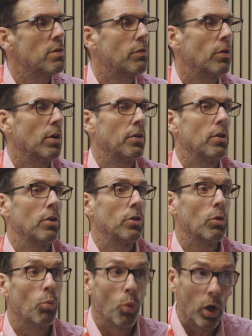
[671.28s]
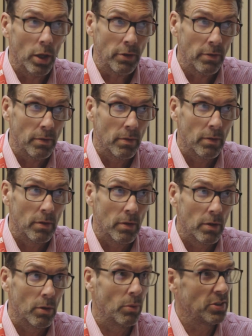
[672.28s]
You've got the what,
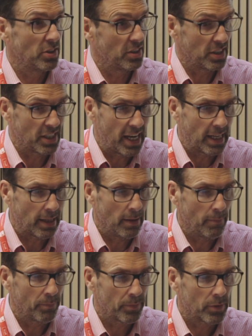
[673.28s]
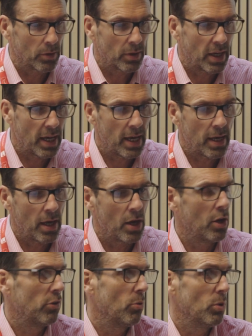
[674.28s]
which is the title. Okay.
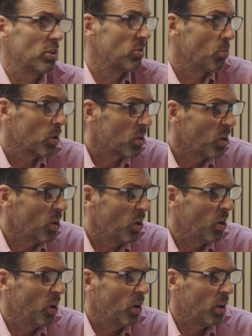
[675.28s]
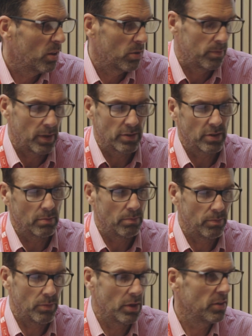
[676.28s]
So what's the work called? Is it
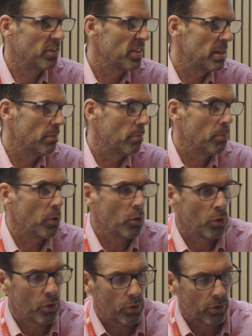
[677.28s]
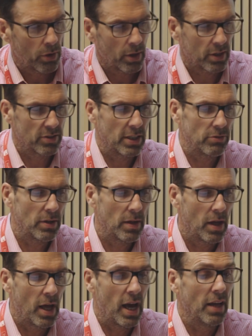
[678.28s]
the name of the book,
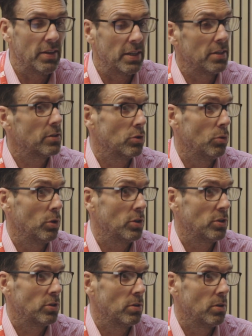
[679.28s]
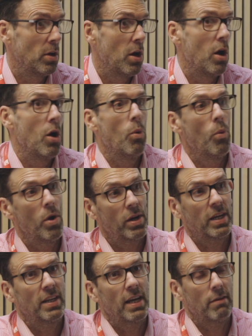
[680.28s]
etc.? And then the source.
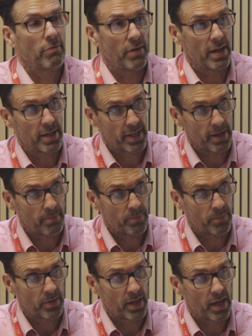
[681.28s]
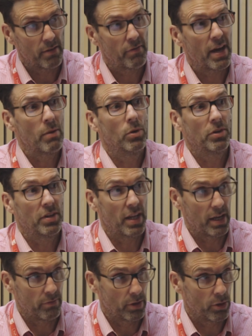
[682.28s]
Where can I find that if I
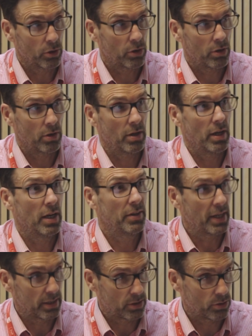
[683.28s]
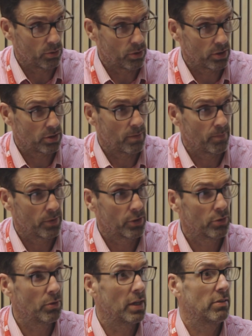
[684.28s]
wanted to have a look at that source?
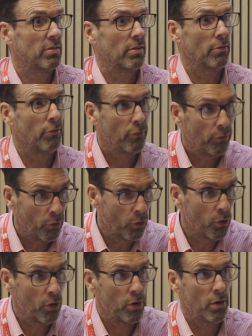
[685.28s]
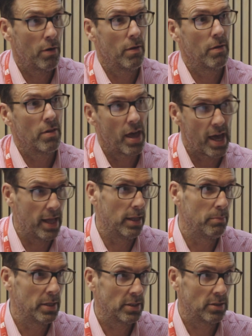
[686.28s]
So that's the 4
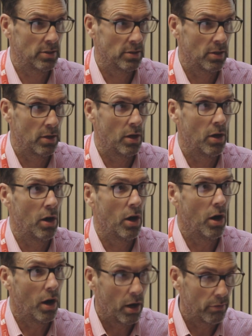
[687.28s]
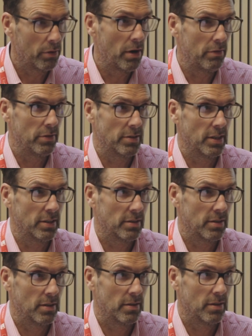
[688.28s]
elements of a reference
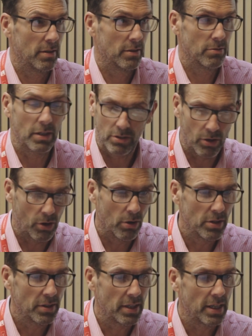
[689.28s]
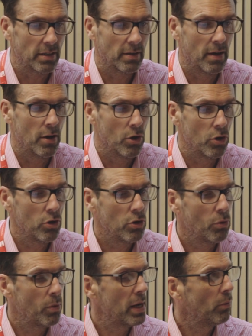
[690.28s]
list. So that's all you need.
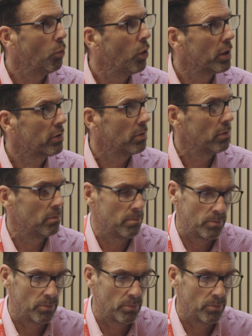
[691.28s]
Who, when, what,